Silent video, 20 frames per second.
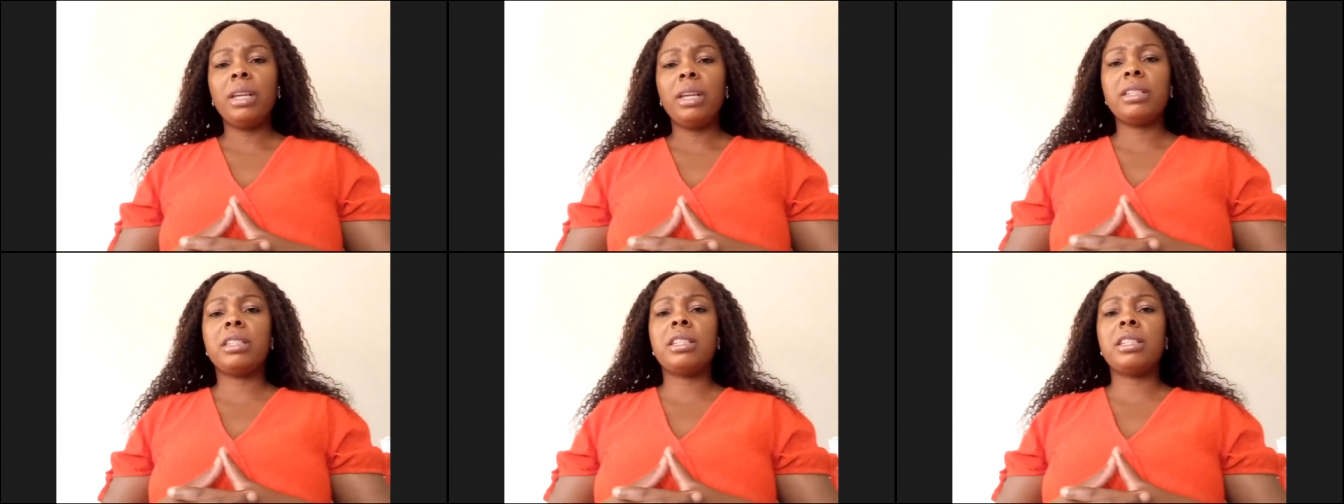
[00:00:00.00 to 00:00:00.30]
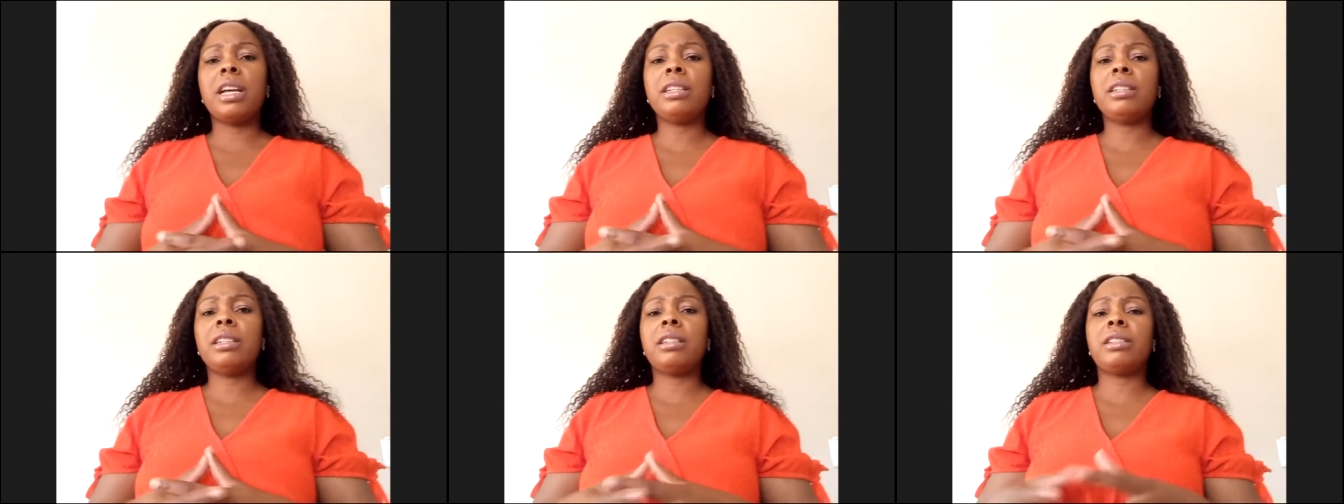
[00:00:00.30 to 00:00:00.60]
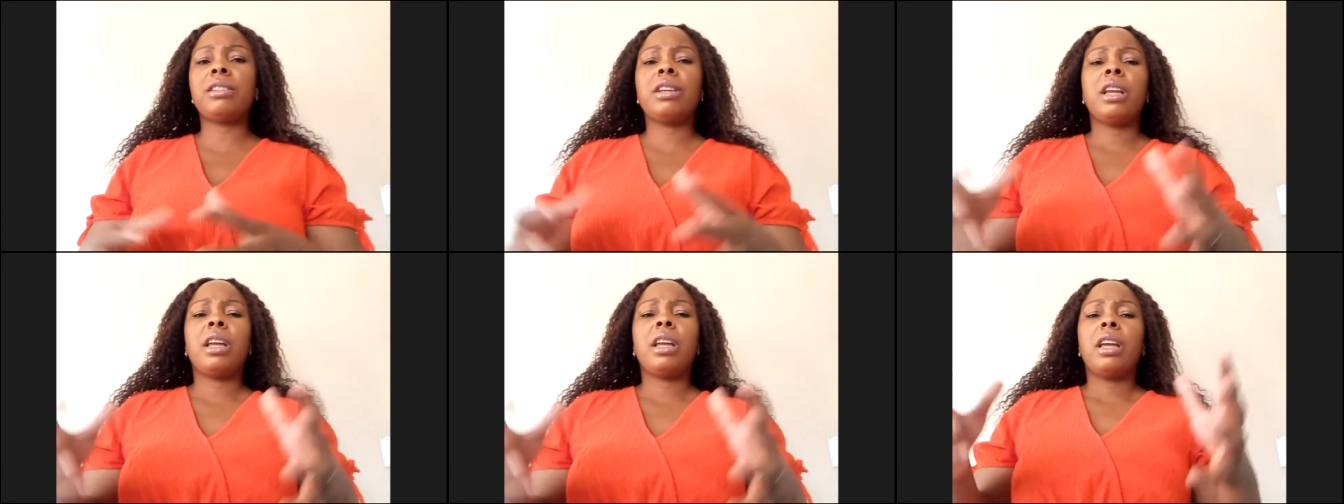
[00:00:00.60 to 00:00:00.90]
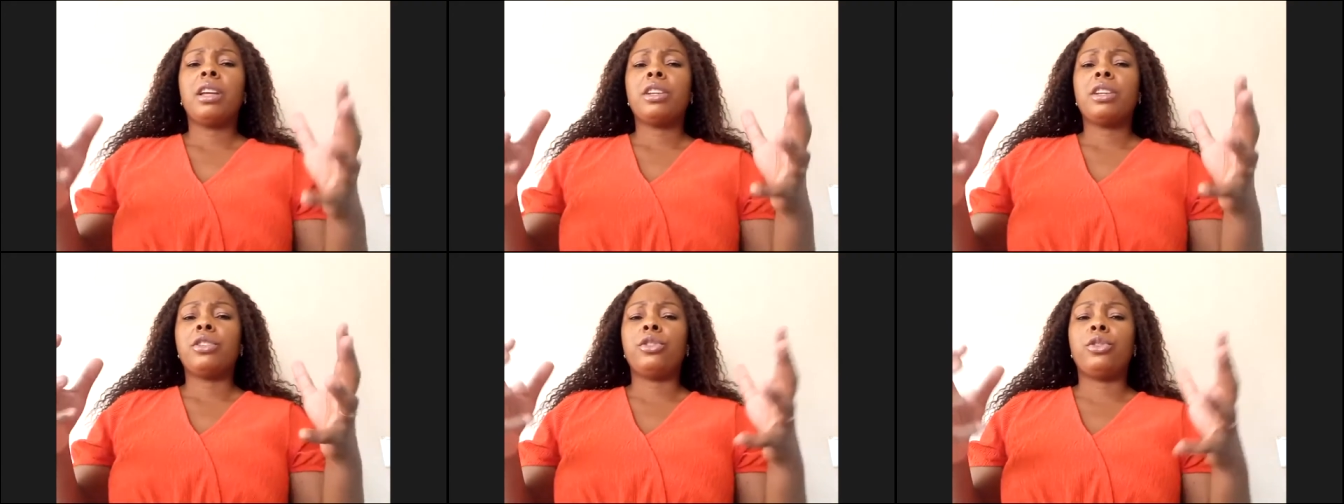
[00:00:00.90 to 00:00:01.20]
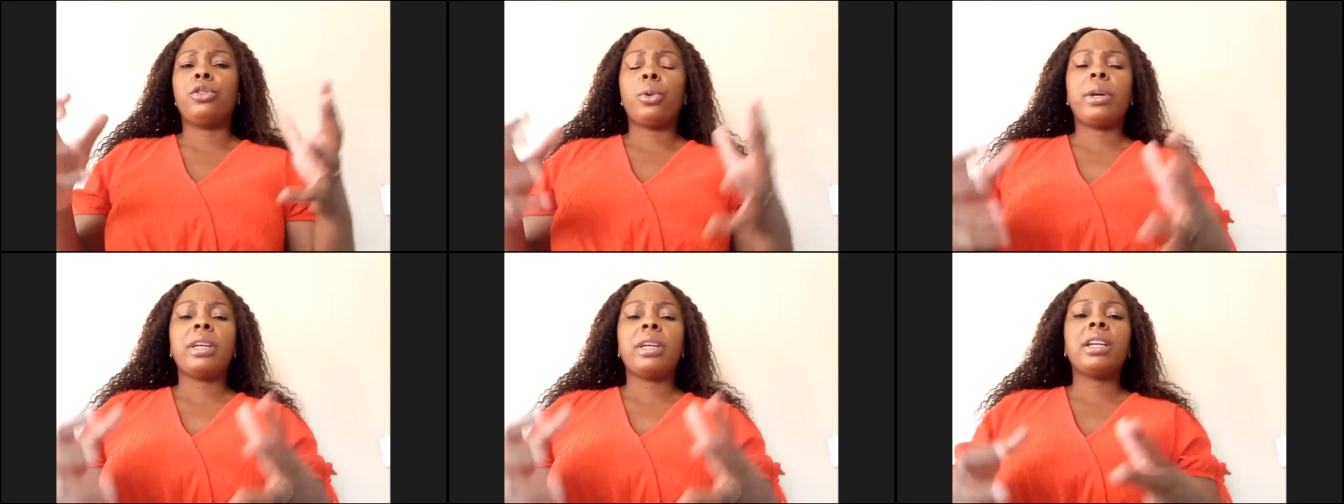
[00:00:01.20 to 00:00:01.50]
Just
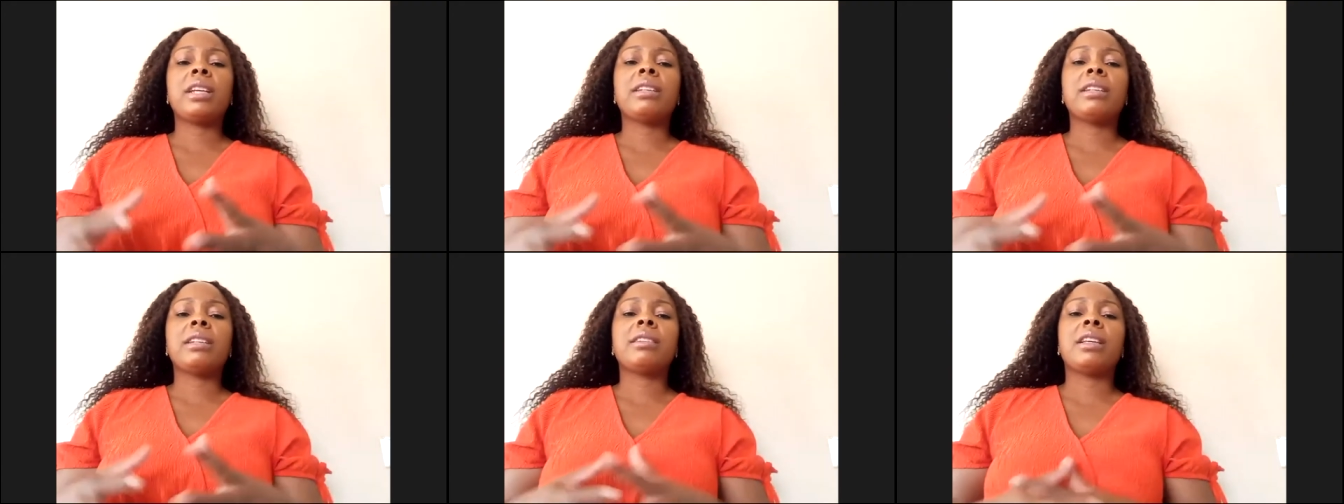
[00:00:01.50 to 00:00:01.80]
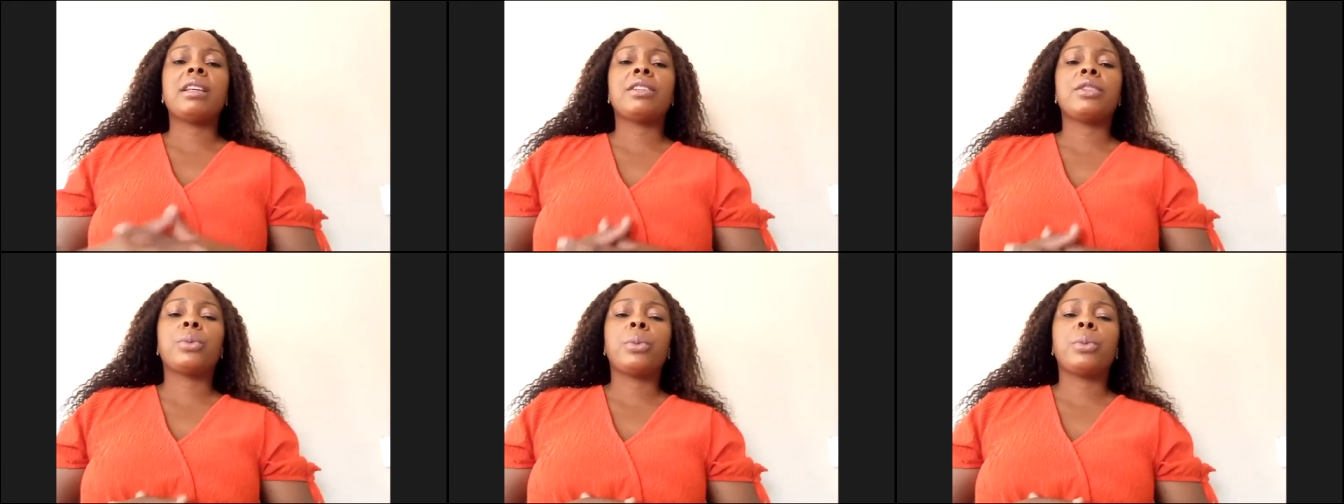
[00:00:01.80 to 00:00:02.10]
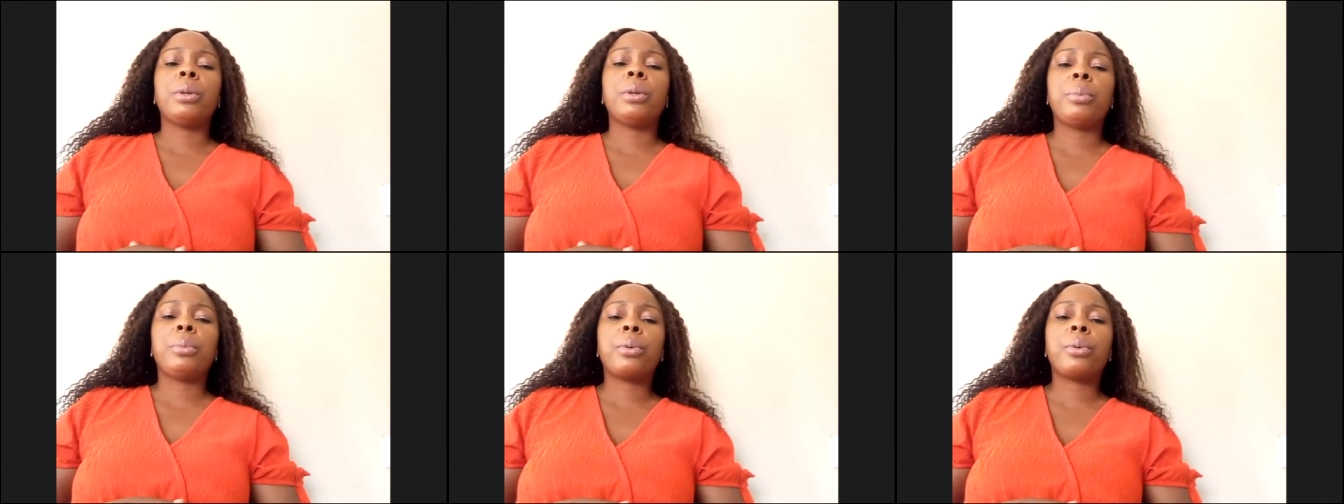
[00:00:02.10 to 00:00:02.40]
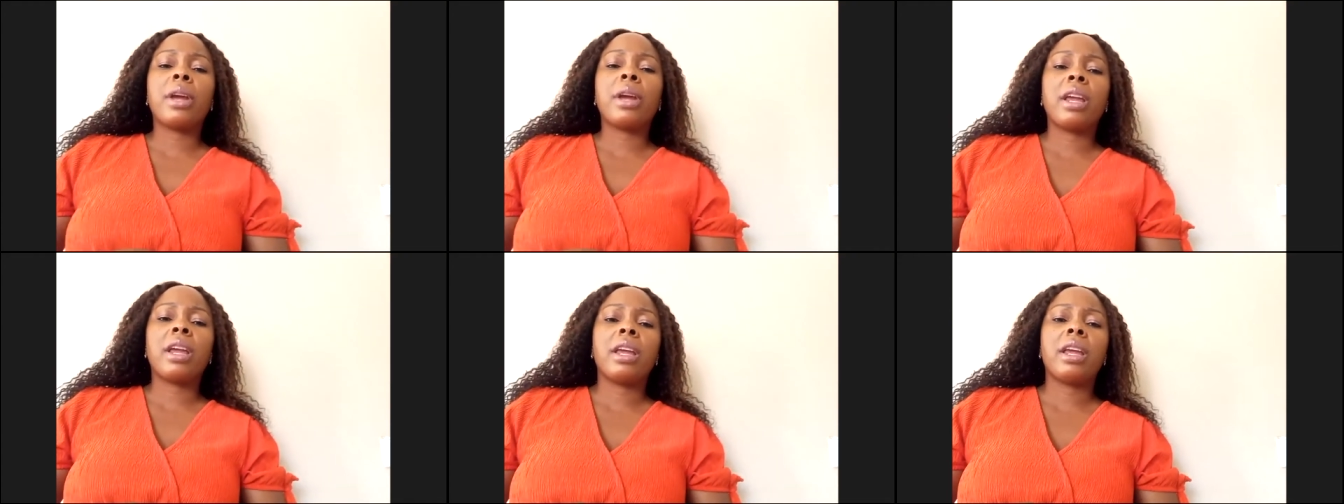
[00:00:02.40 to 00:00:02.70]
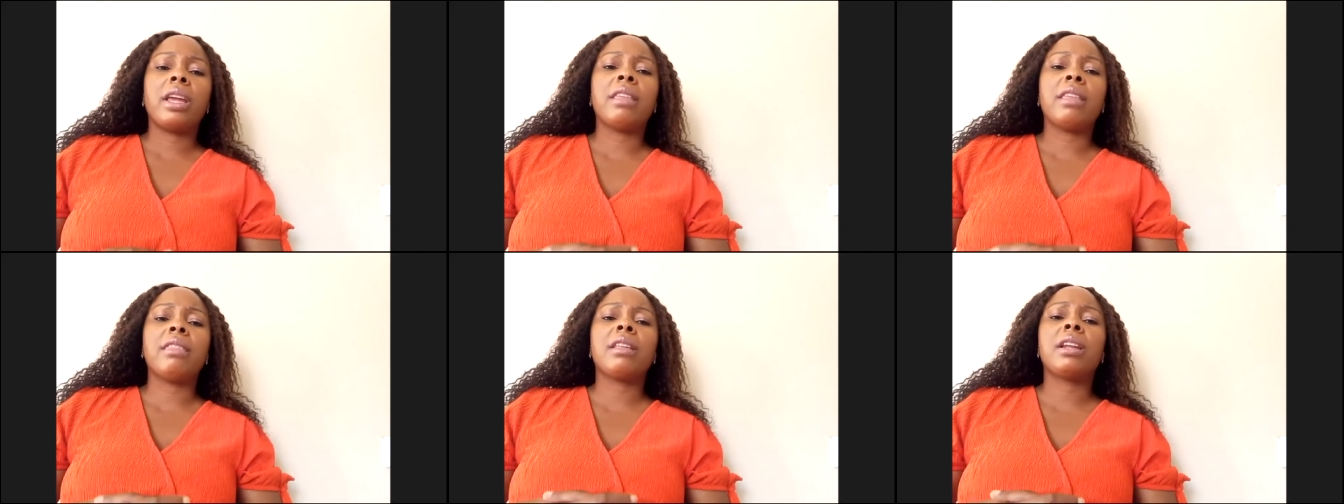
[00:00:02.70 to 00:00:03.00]
join us as we
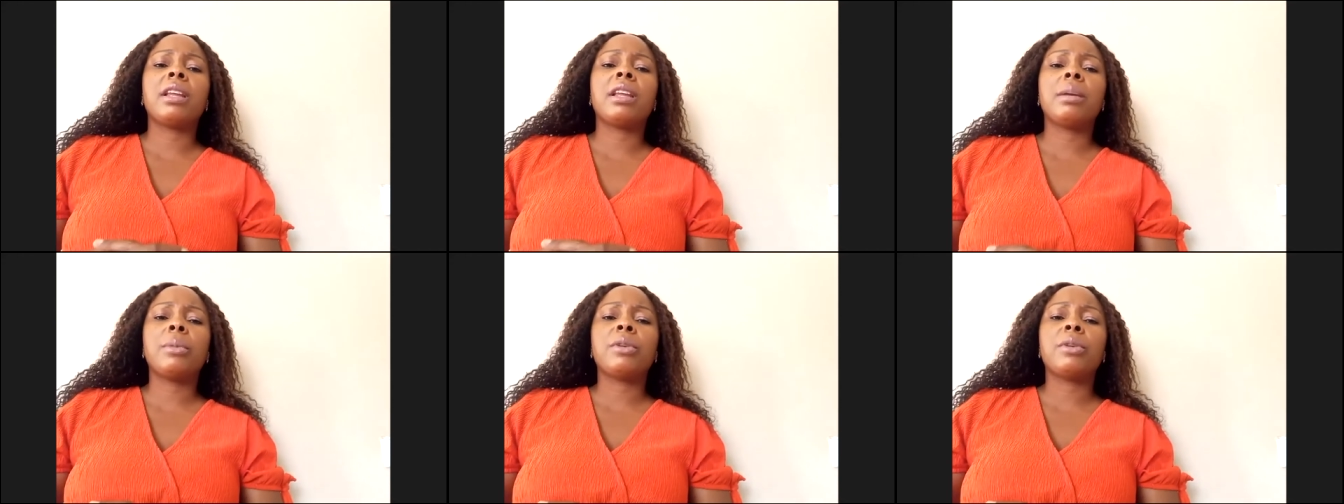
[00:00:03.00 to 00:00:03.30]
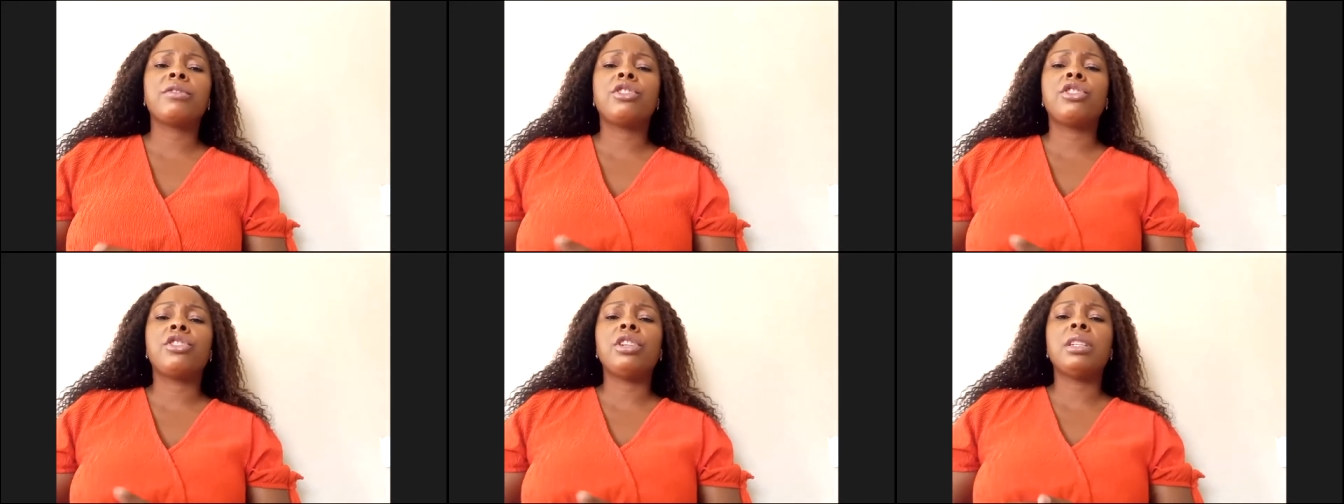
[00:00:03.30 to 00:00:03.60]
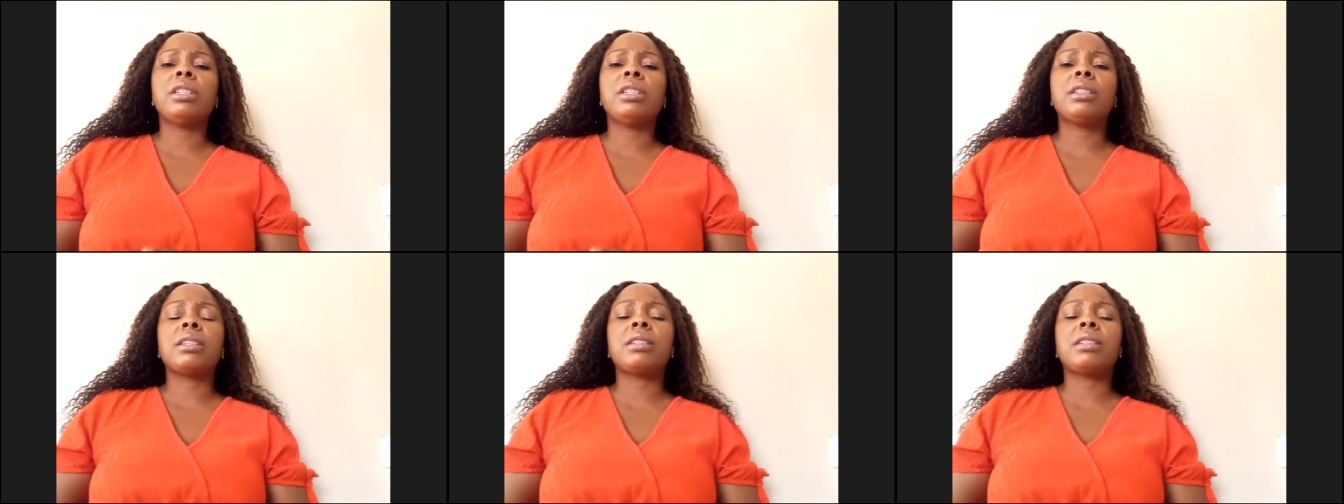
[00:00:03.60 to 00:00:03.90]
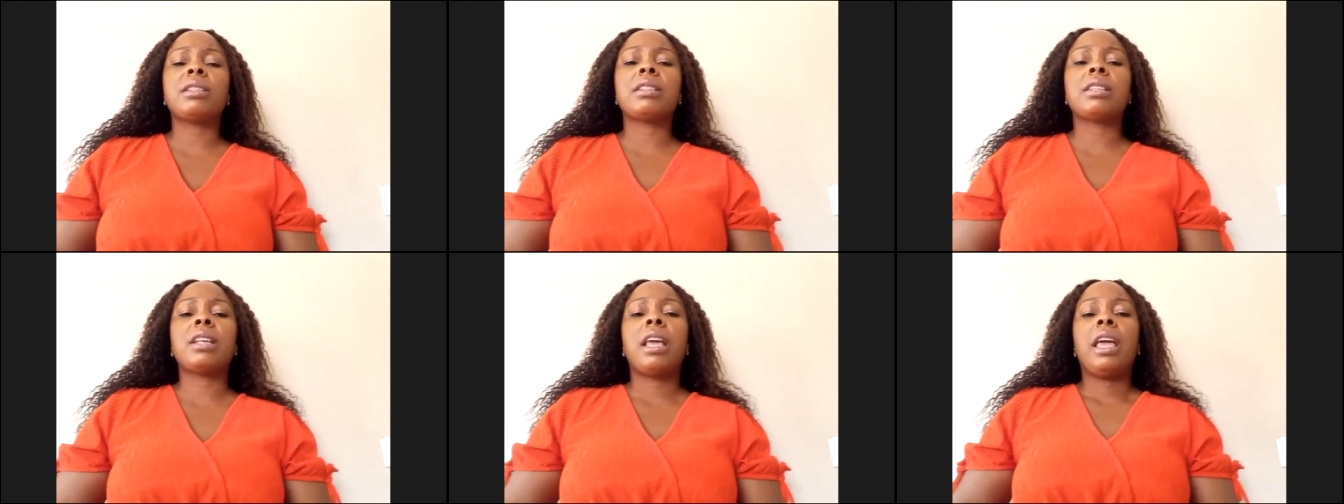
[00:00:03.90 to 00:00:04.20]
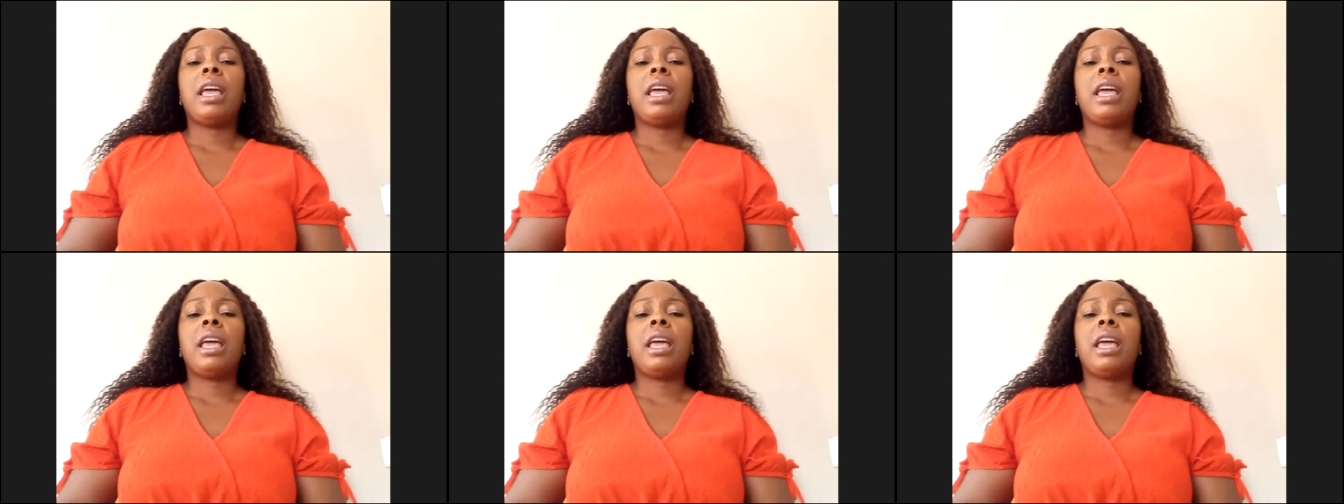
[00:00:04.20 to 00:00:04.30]
pray in the name of Jesus,